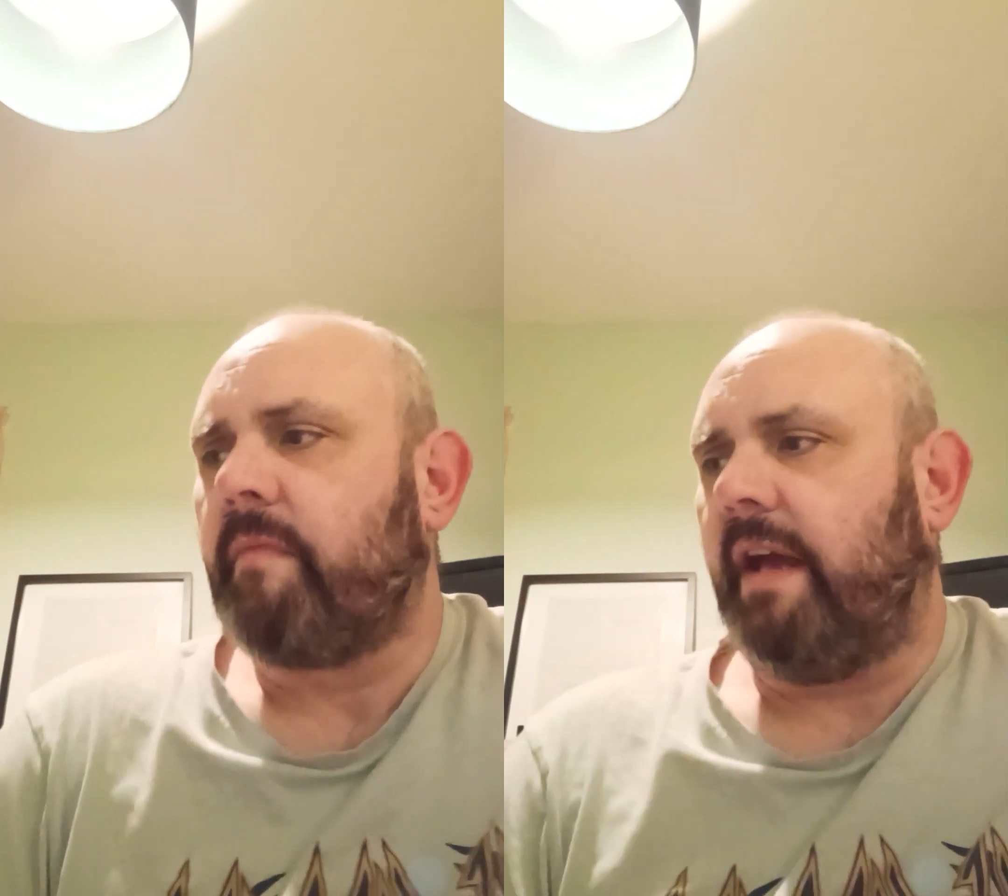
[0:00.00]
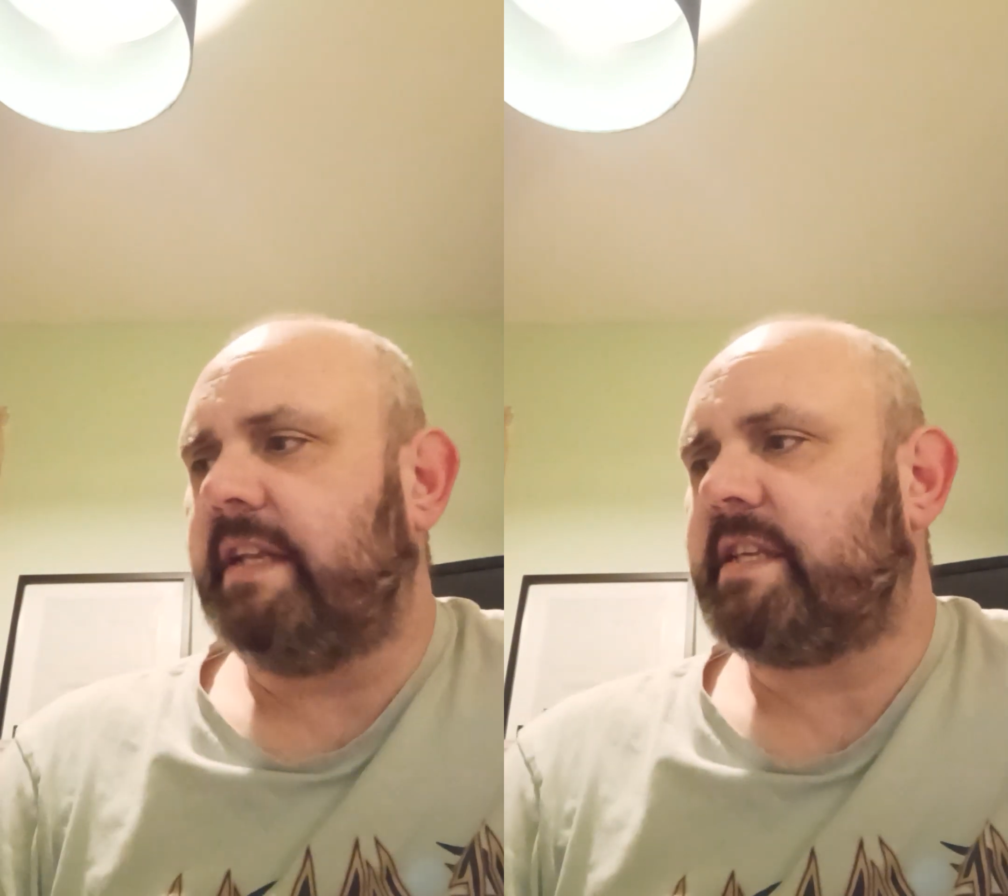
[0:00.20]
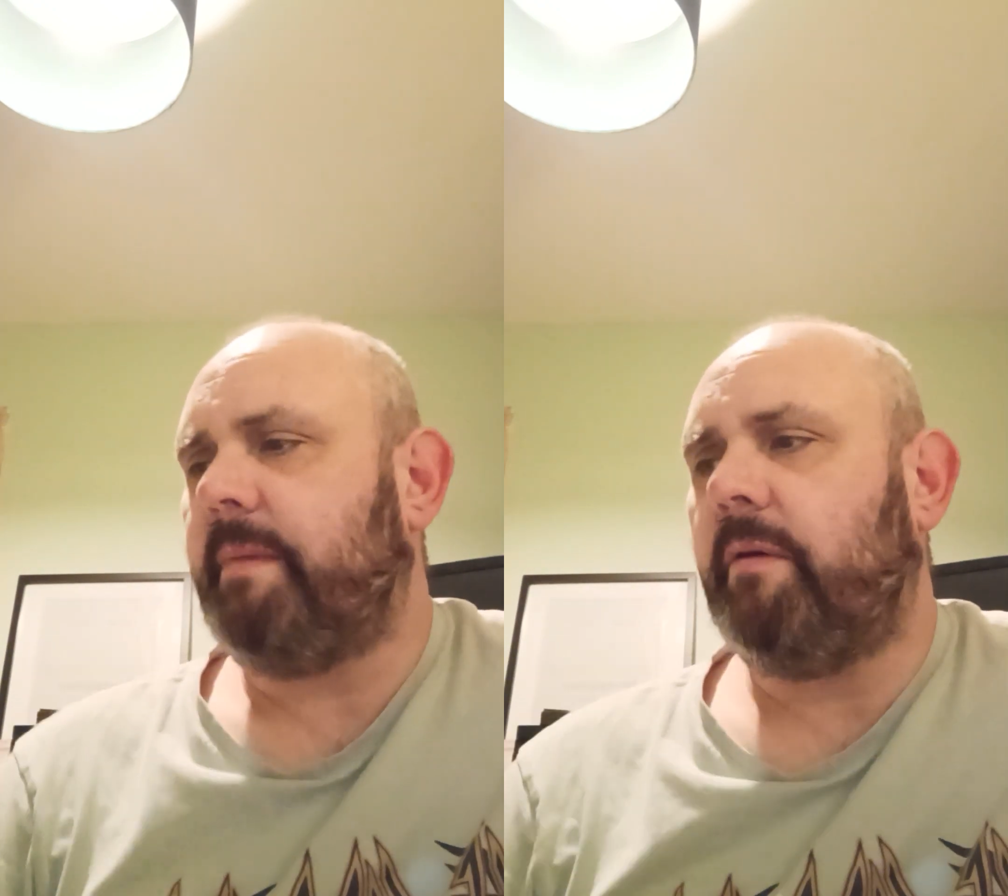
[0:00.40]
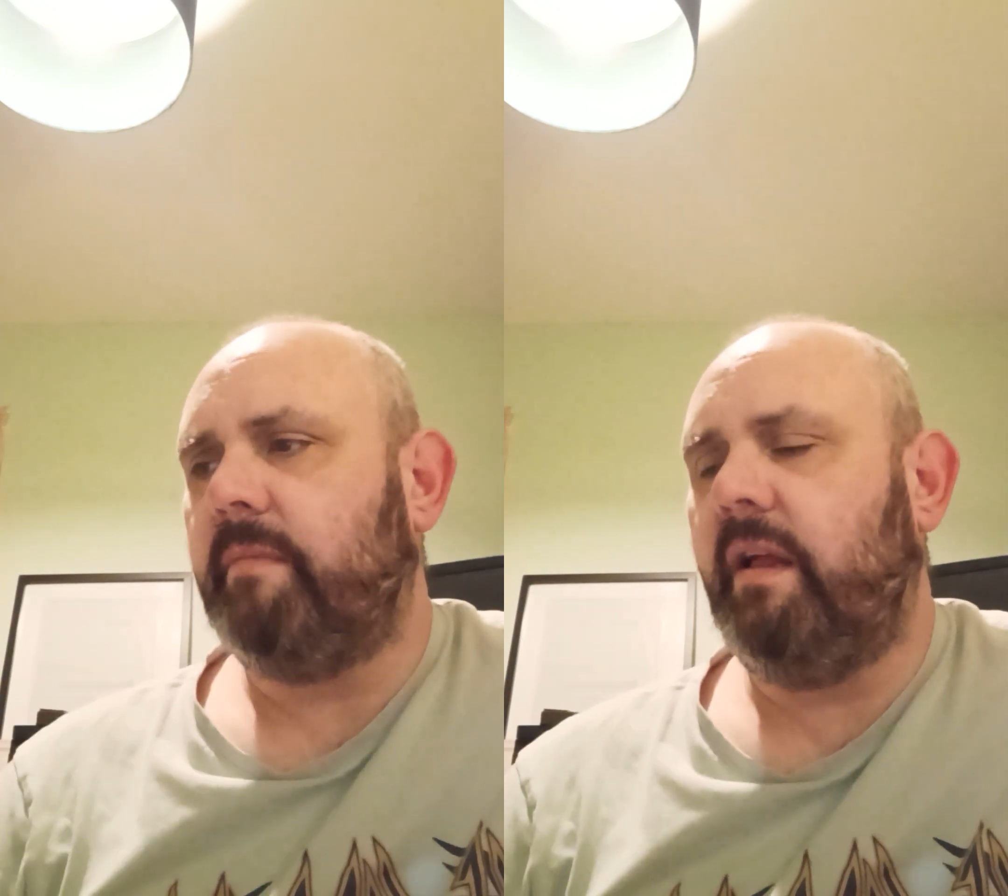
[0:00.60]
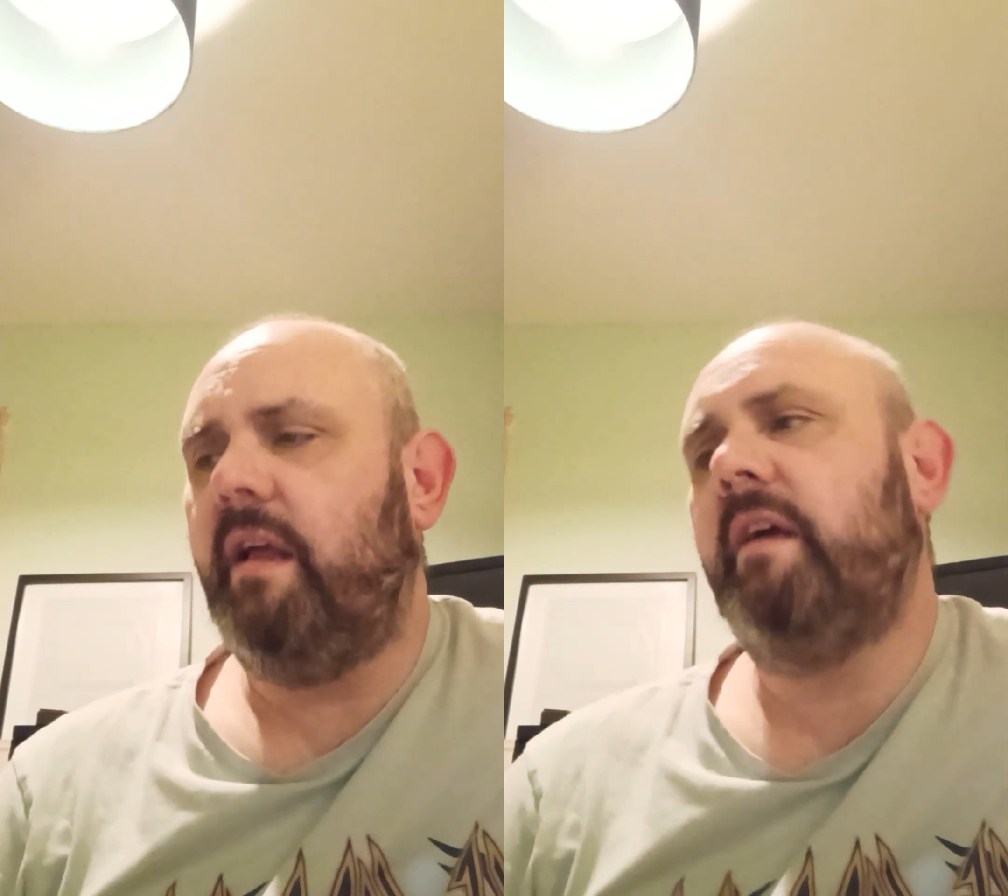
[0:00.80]
And it's
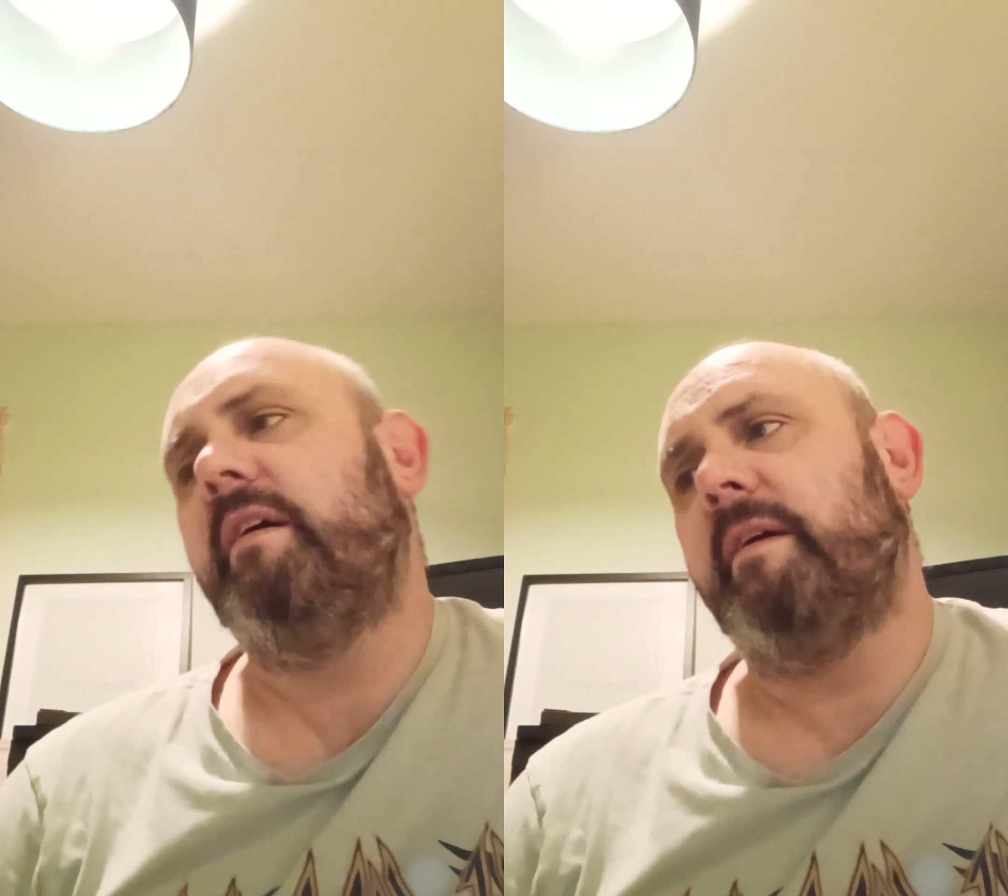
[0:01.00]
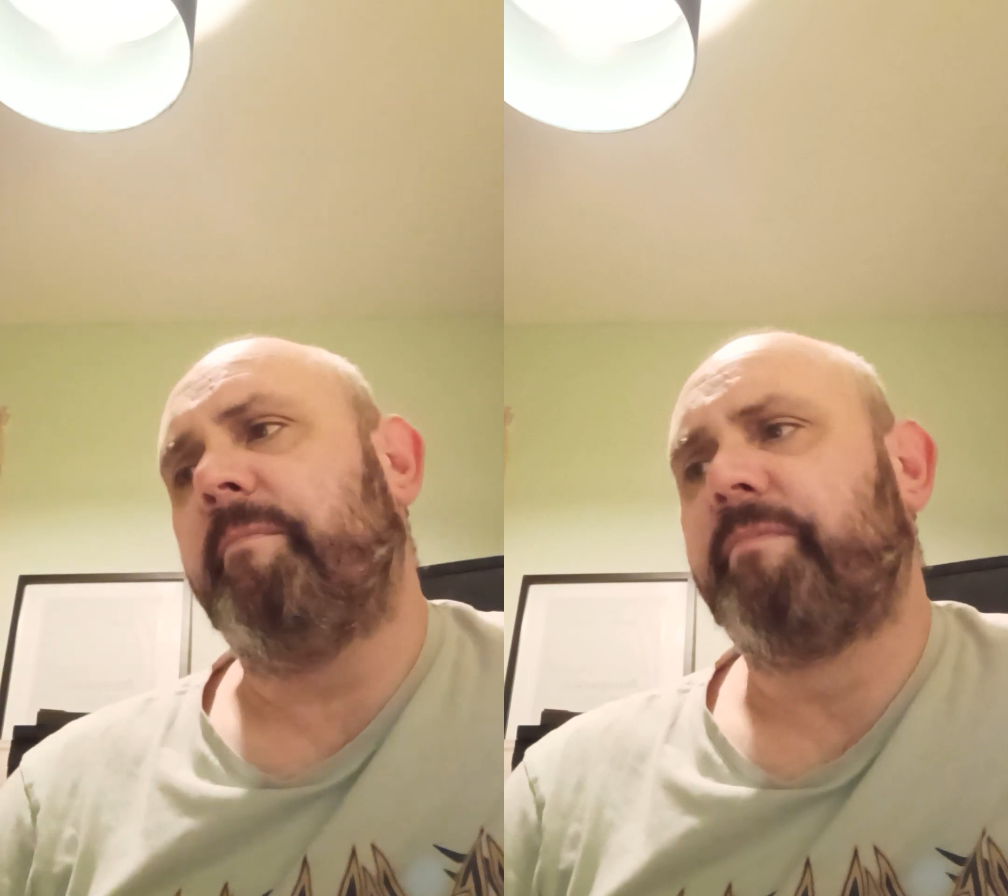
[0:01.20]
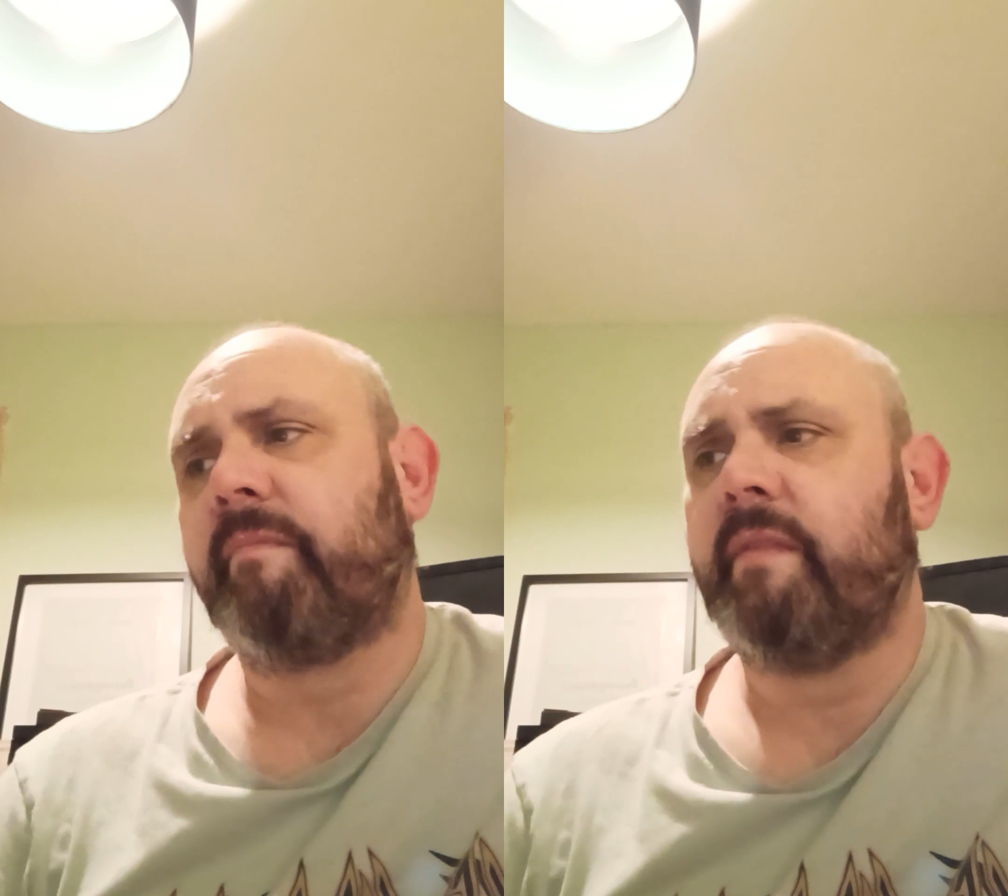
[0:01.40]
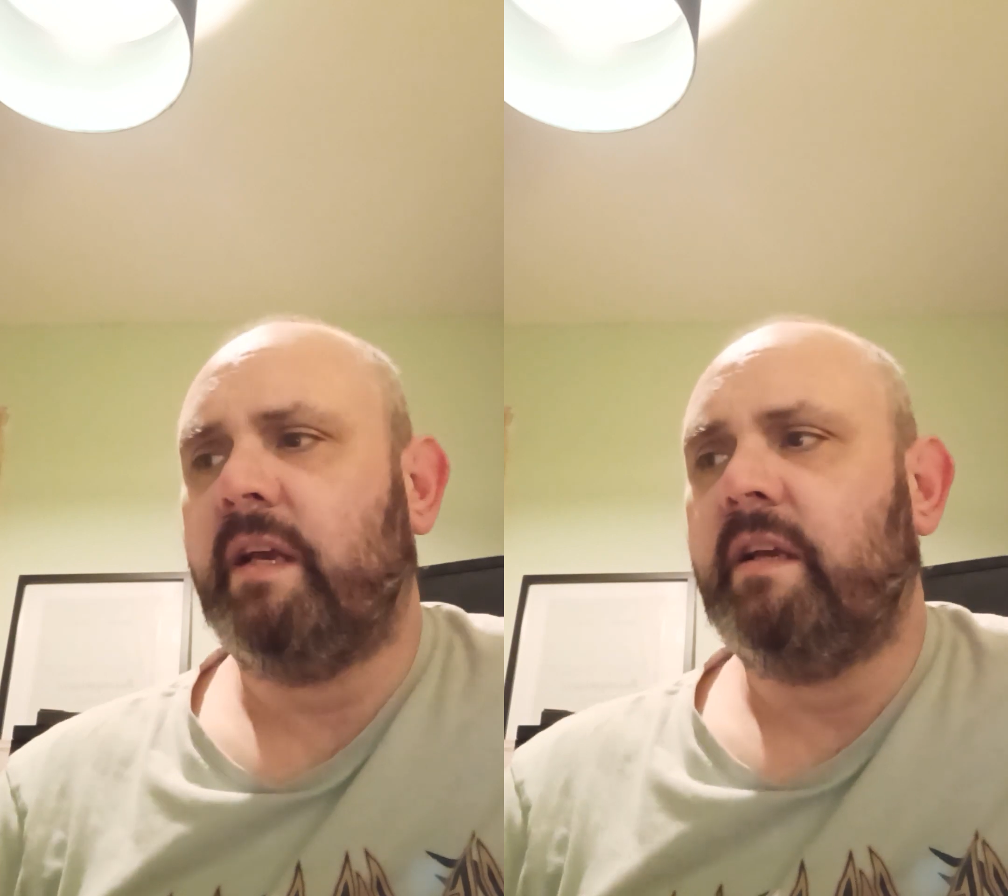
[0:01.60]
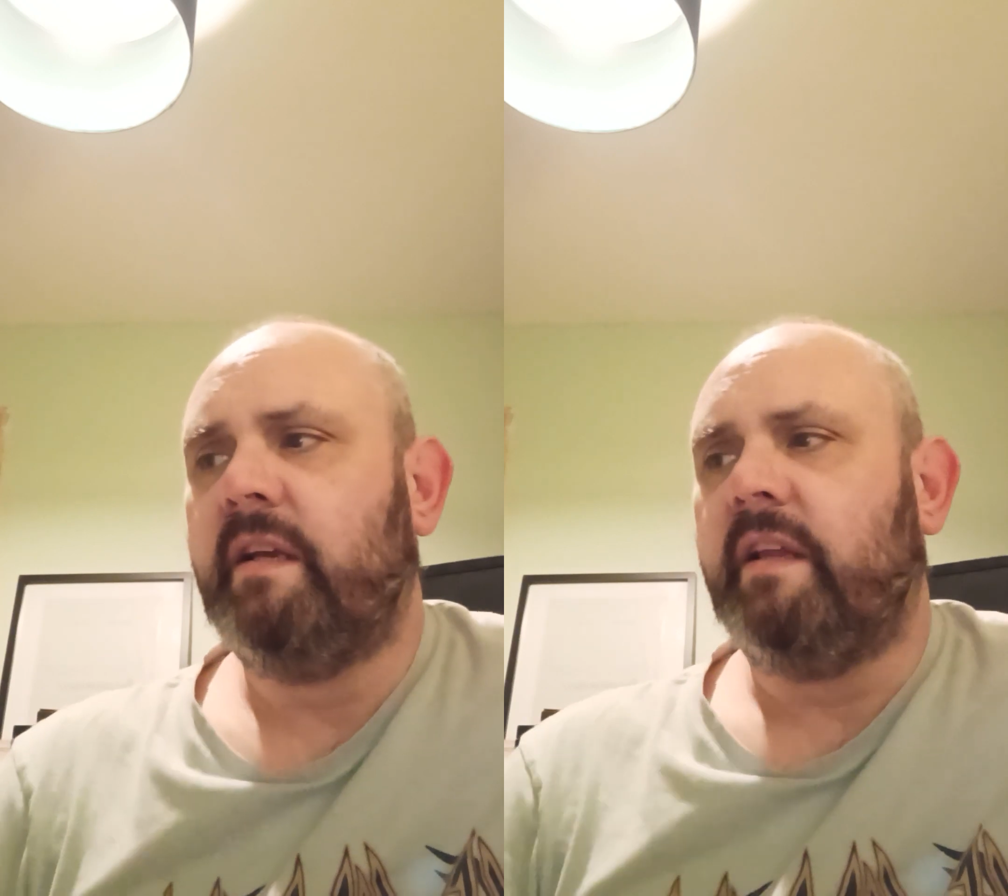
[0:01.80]
about
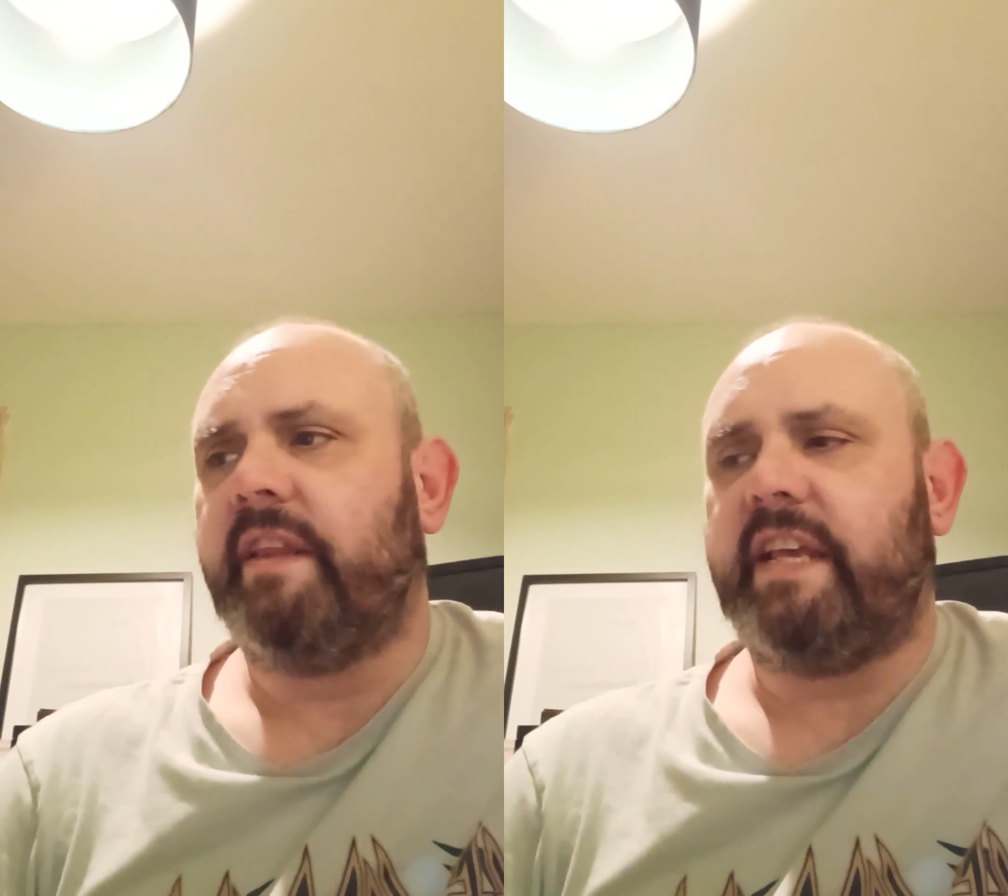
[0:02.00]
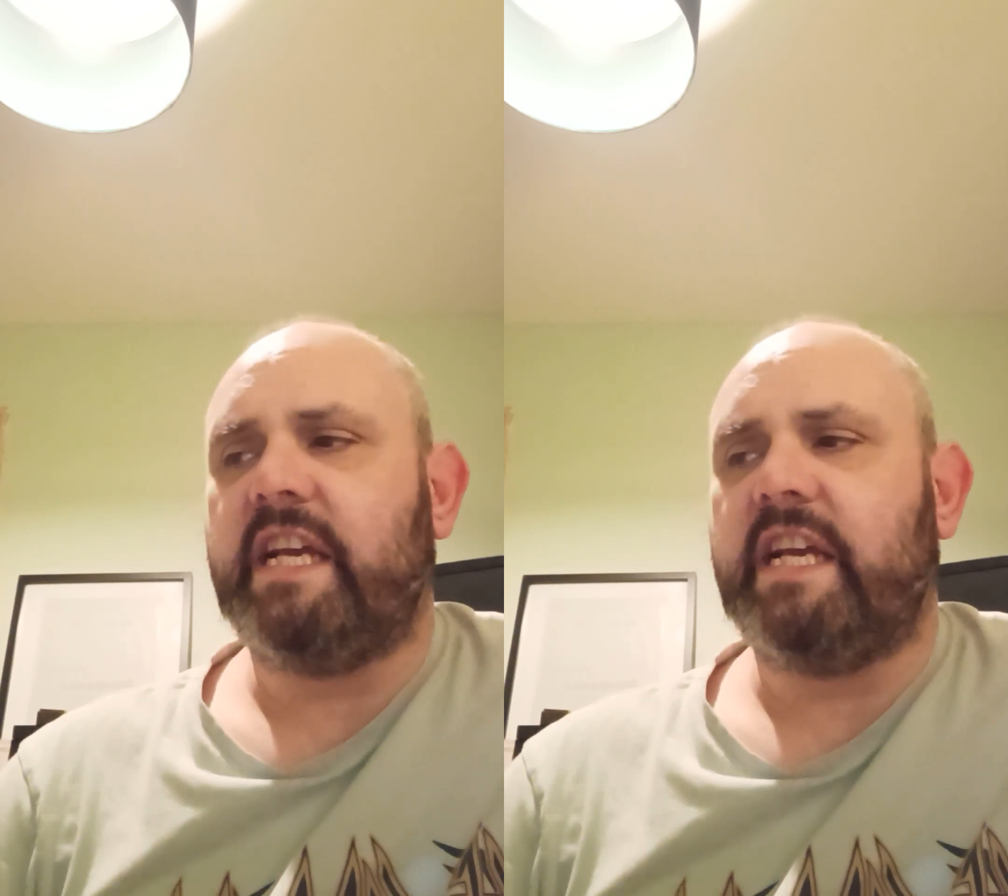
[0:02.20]
the